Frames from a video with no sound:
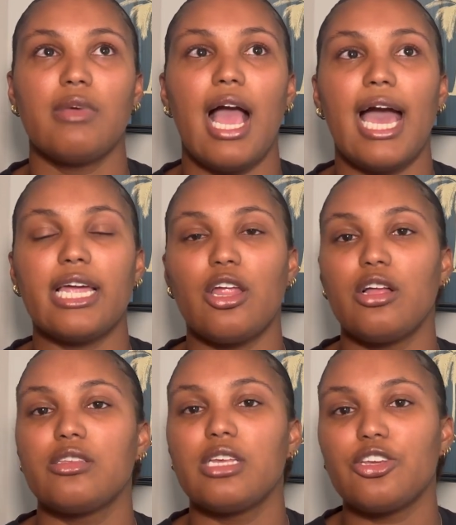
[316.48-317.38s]

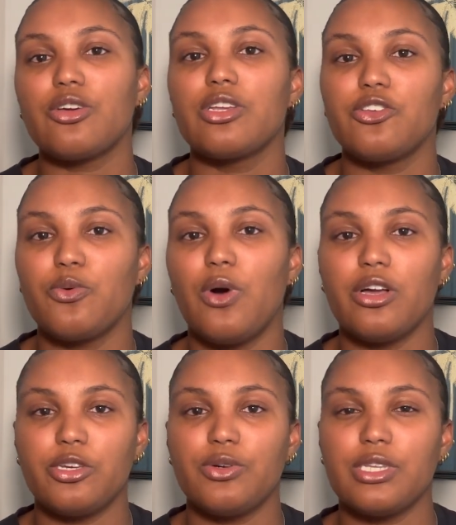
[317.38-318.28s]
add-ons that you could do while
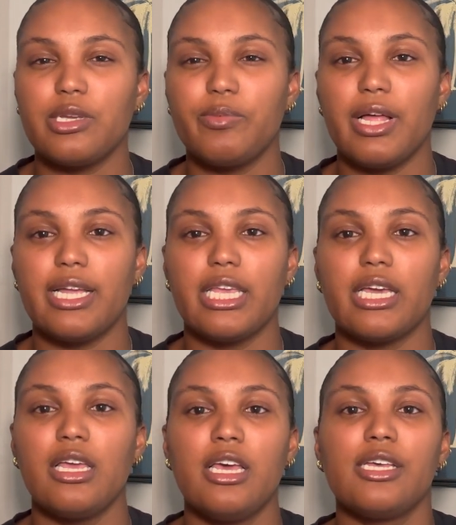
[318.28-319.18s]
you were ziplining.
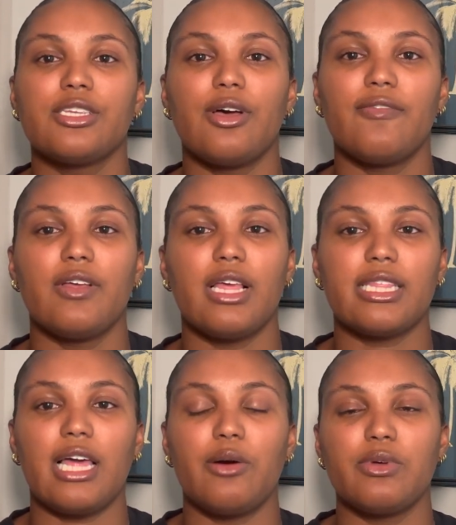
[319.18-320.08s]
So I felt like
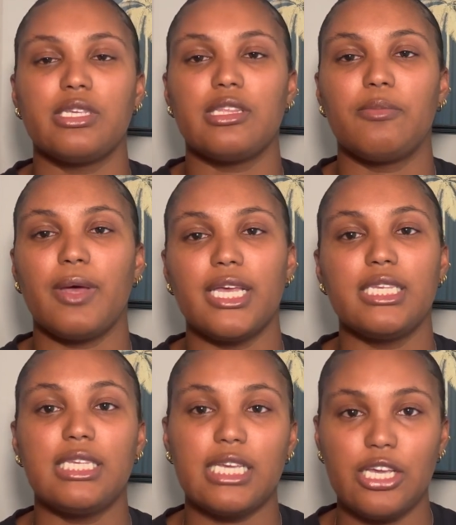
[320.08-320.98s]
that was the
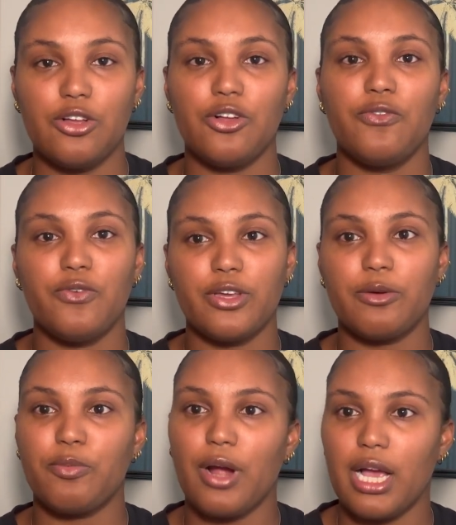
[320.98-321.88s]
best deal for the
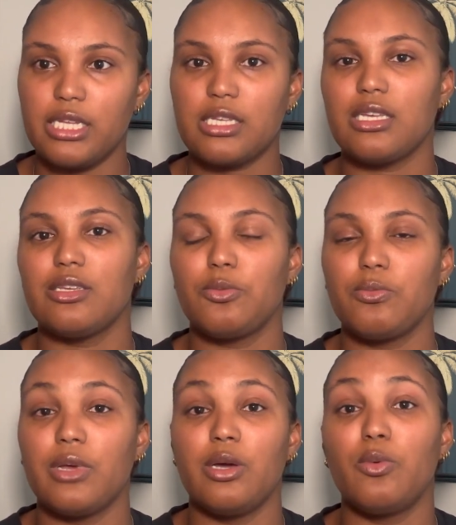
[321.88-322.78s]
price, because
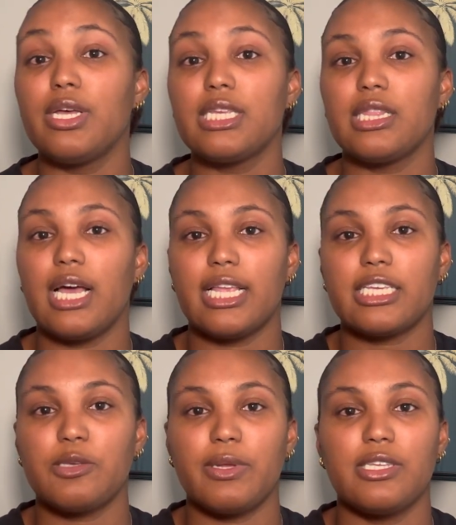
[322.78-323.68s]
it wasn't that
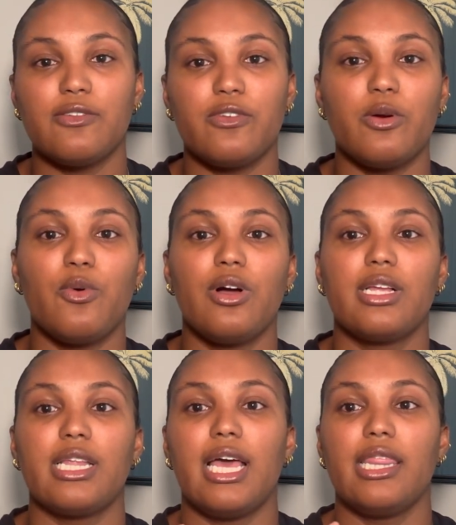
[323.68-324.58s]
expensive for
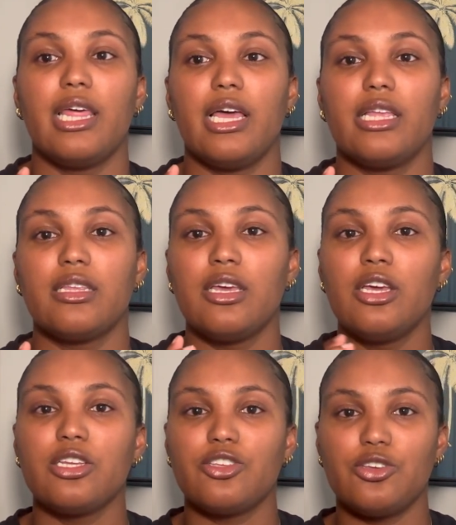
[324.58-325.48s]
one, and then
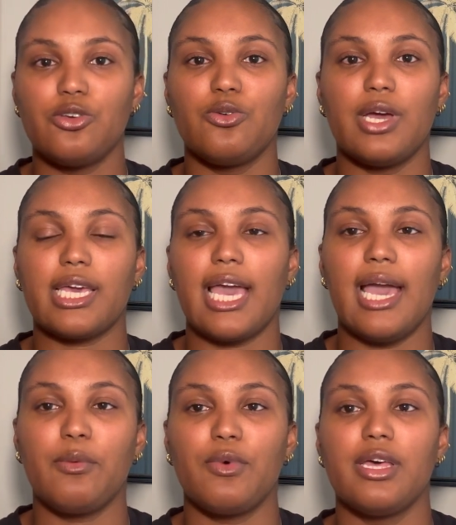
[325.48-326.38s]
two, it
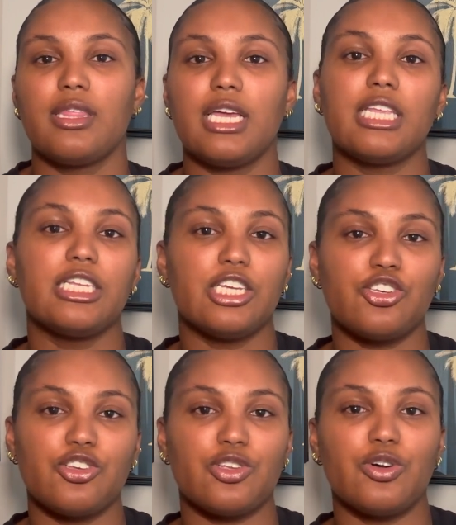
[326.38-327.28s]
came with an
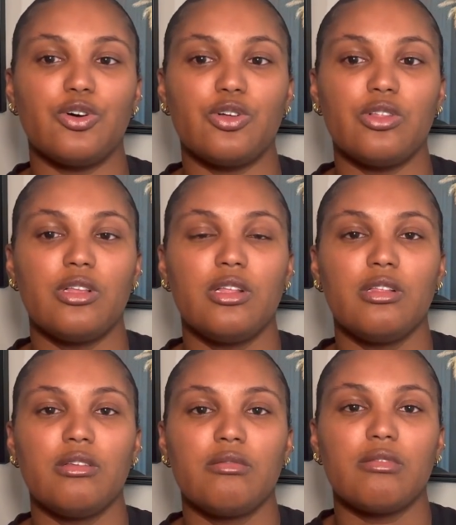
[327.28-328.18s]
additional
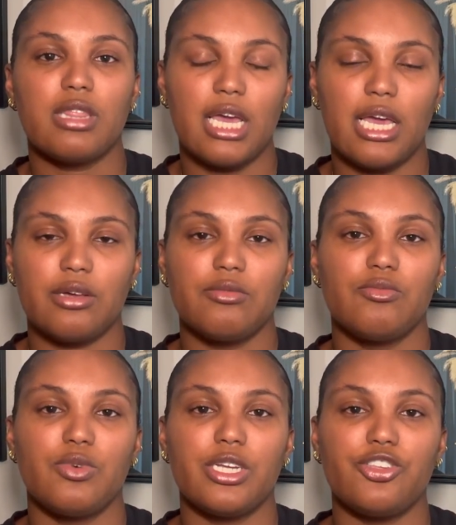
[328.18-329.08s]
thing,
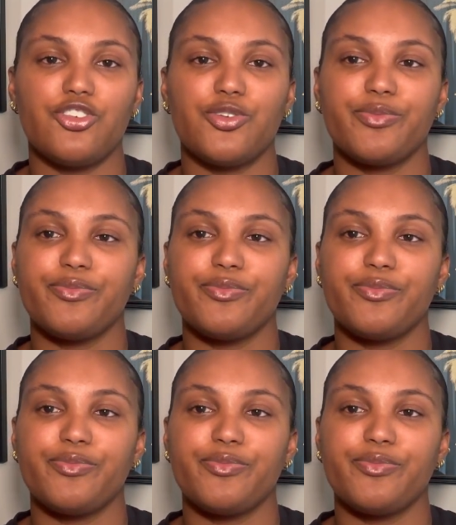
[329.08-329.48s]
which